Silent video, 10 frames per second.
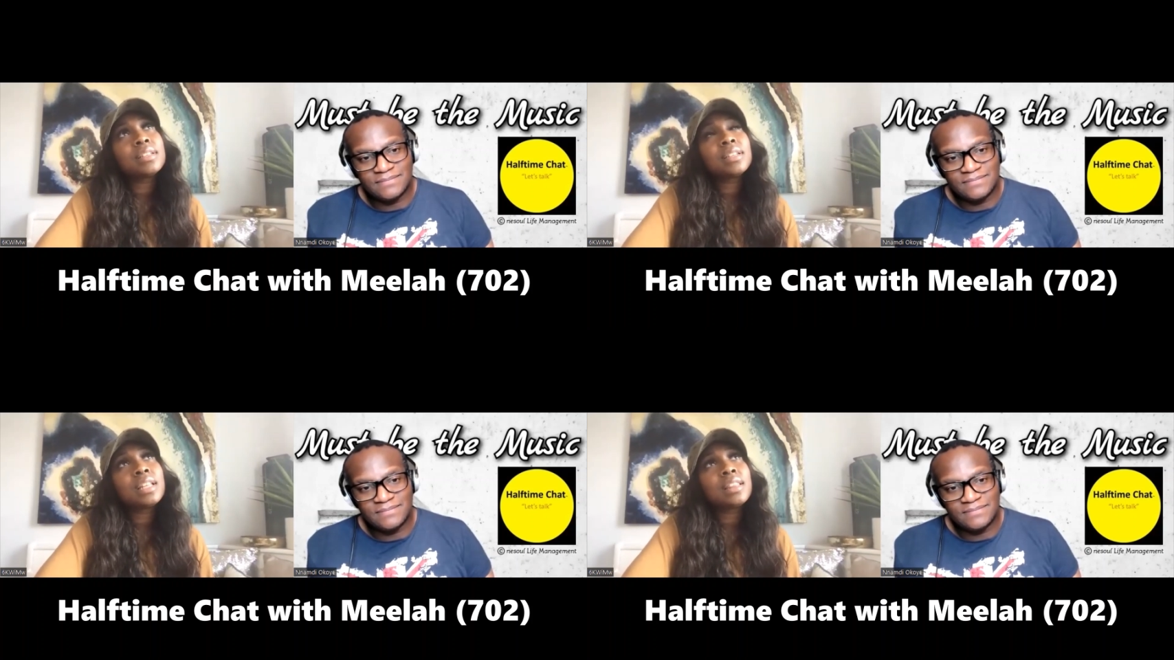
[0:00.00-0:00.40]

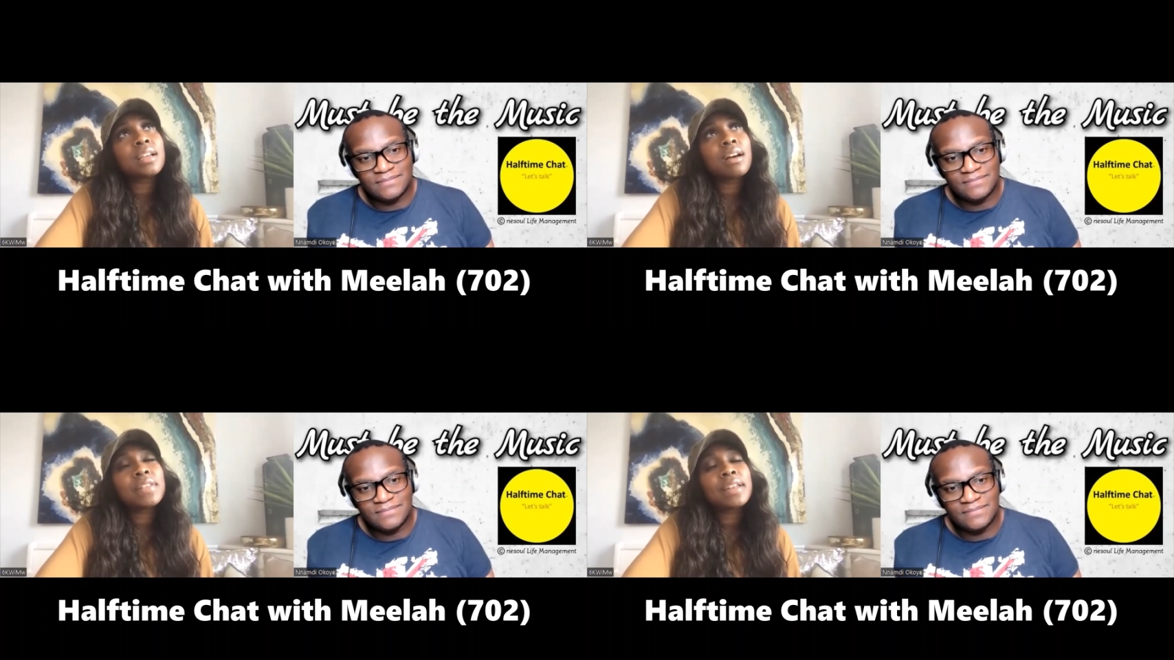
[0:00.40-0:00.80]
Speaker 1: did
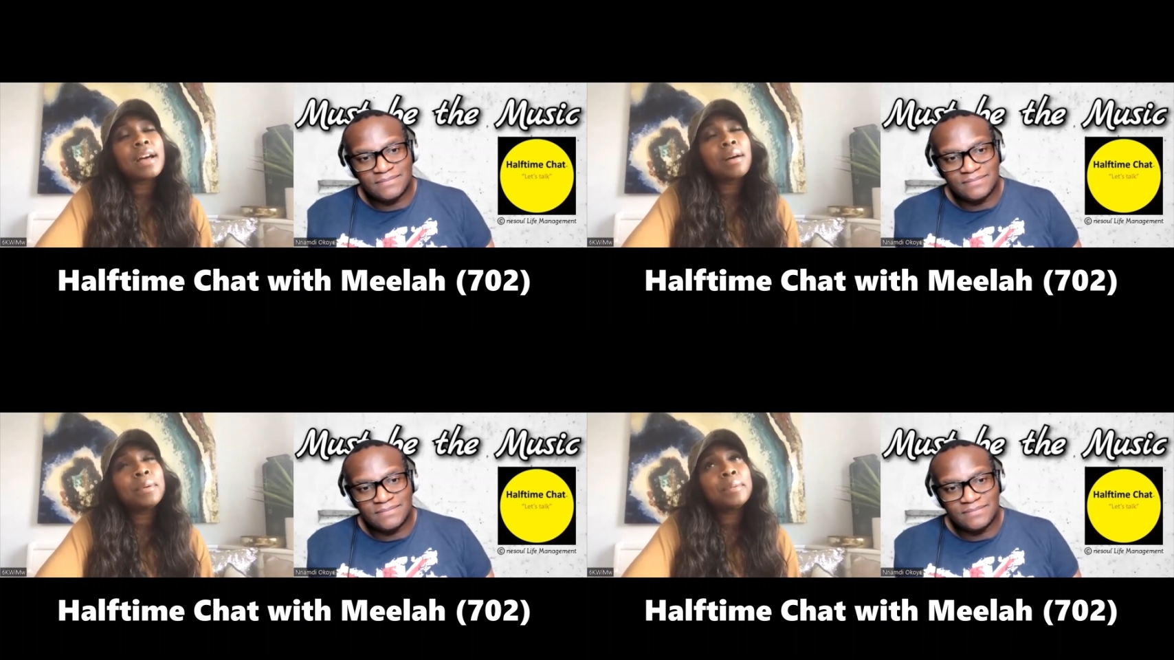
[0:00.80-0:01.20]
anything off that
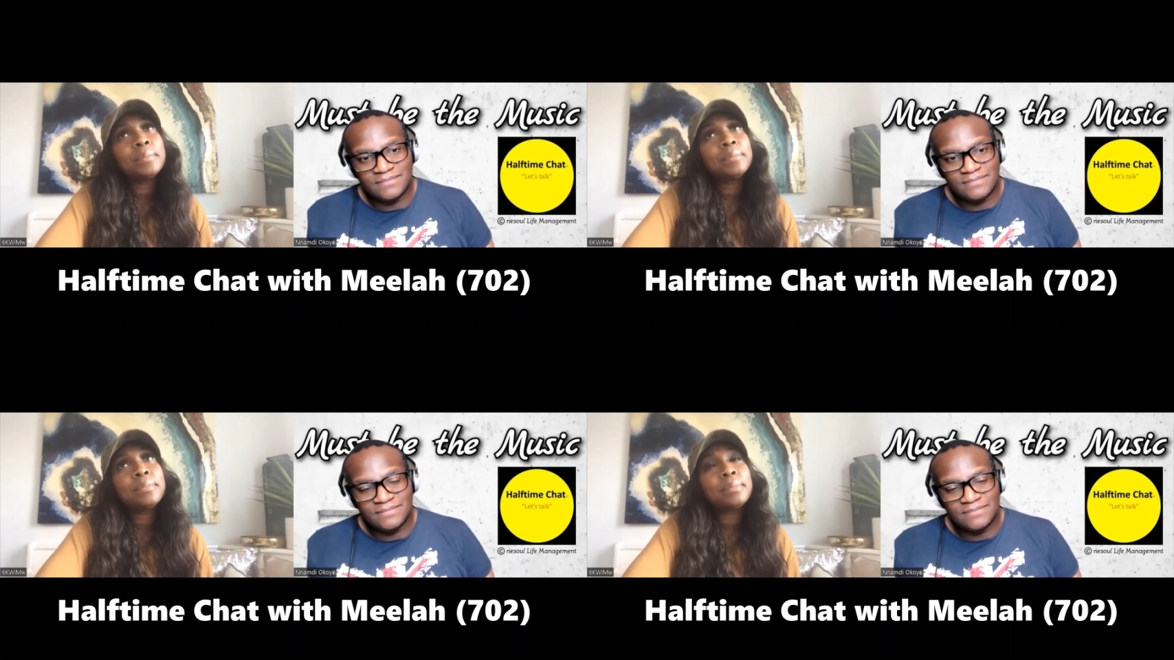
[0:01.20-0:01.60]

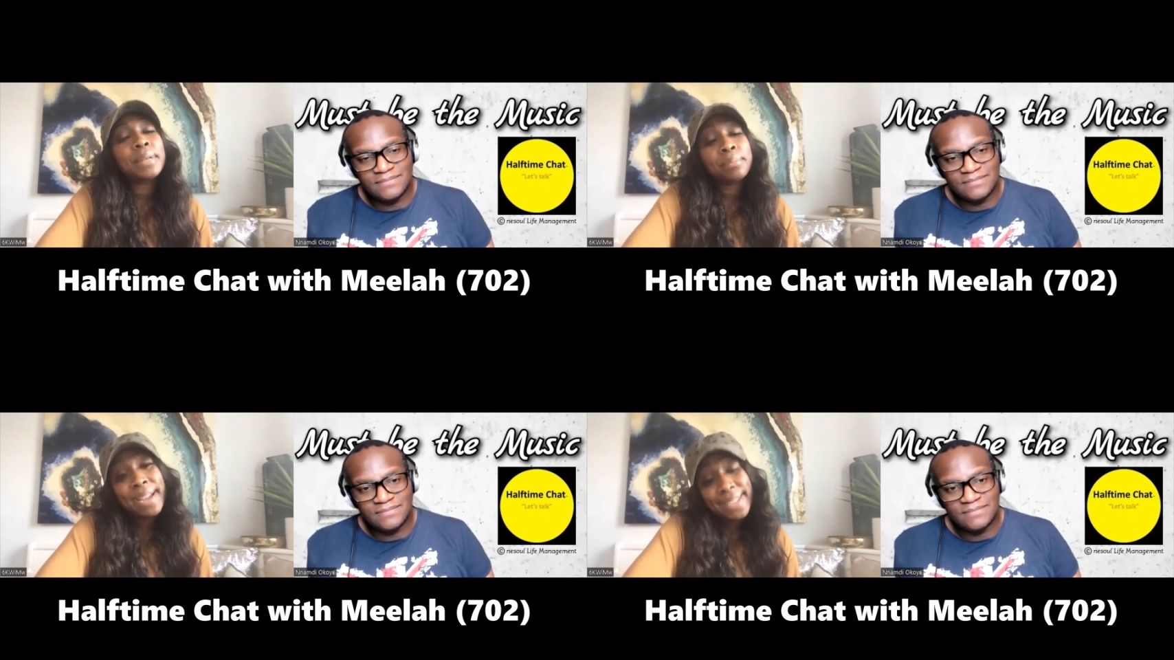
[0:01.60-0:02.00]
album
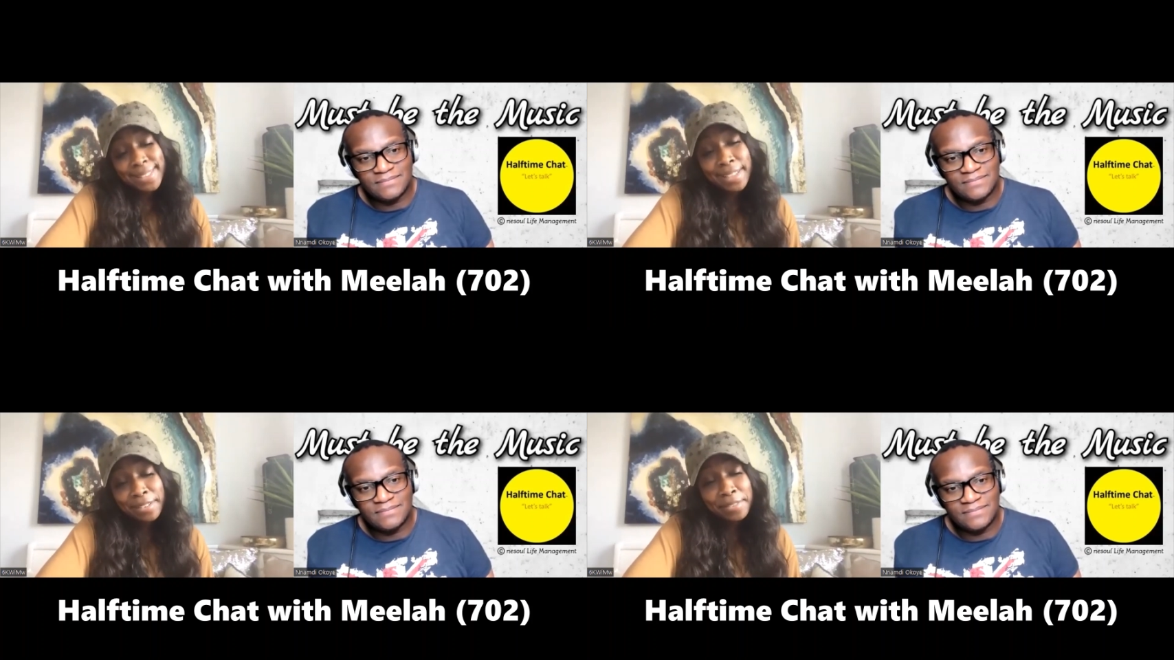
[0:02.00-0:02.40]
and by
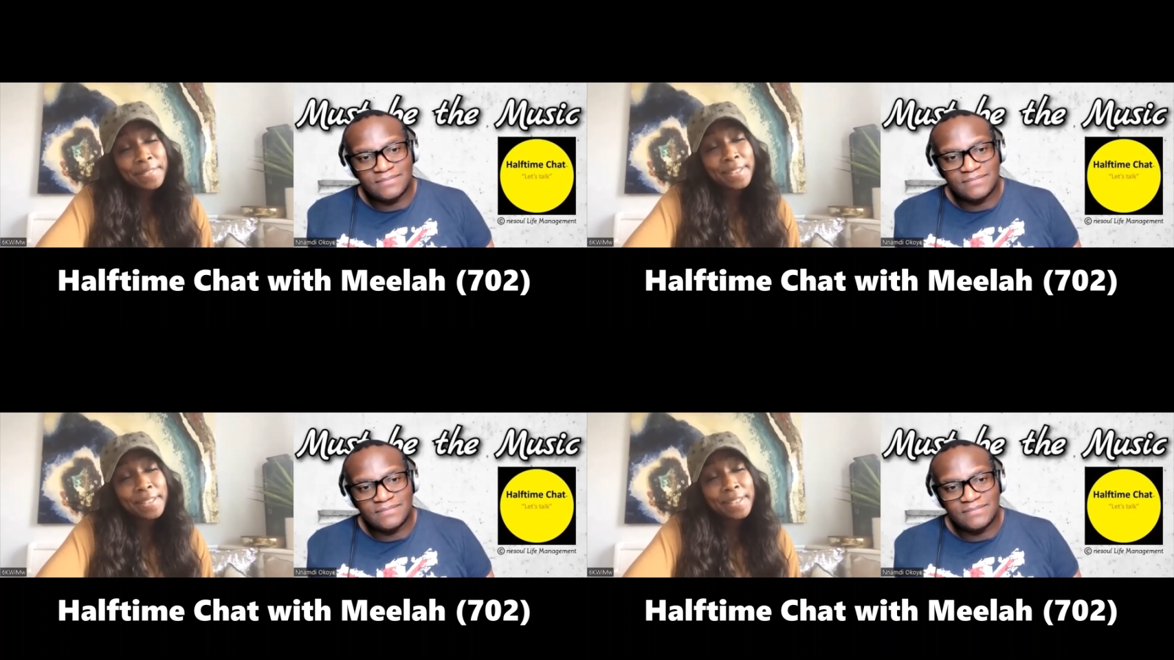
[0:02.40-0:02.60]
itself.